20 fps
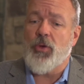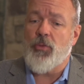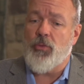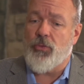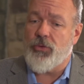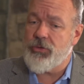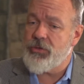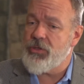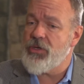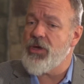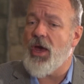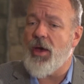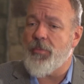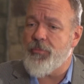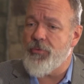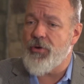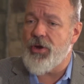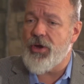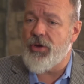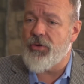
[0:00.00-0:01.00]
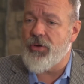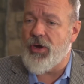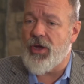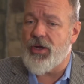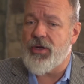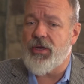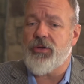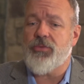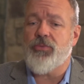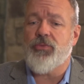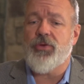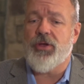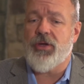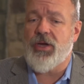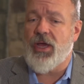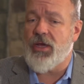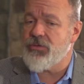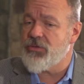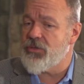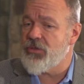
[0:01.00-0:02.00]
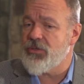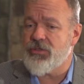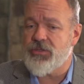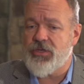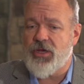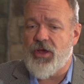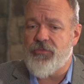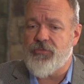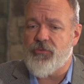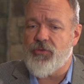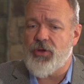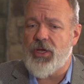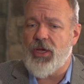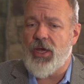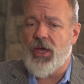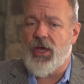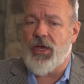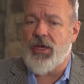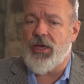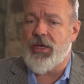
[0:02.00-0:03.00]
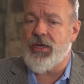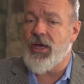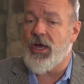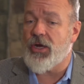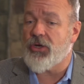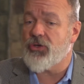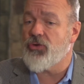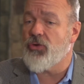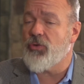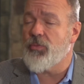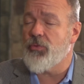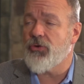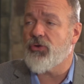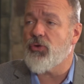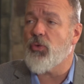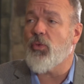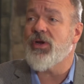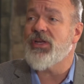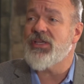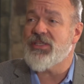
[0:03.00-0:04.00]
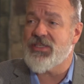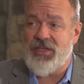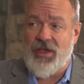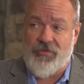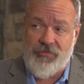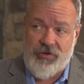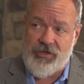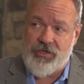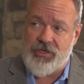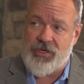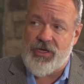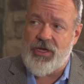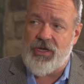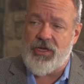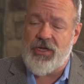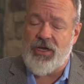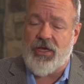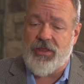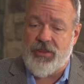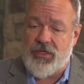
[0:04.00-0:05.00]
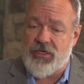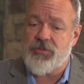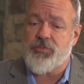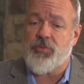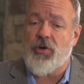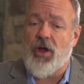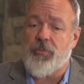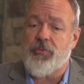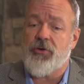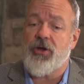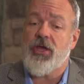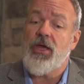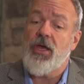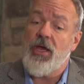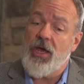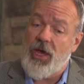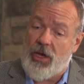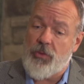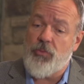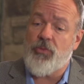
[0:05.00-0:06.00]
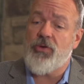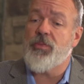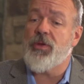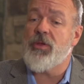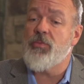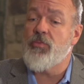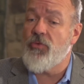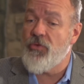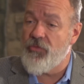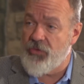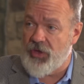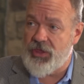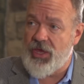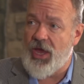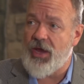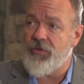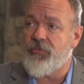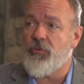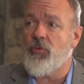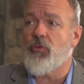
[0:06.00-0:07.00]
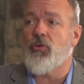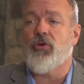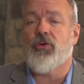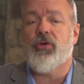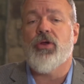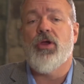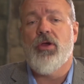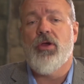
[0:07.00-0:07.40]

We're the operator on it. We announced the discovery in October 2017 on this property, and we've been moving that forward.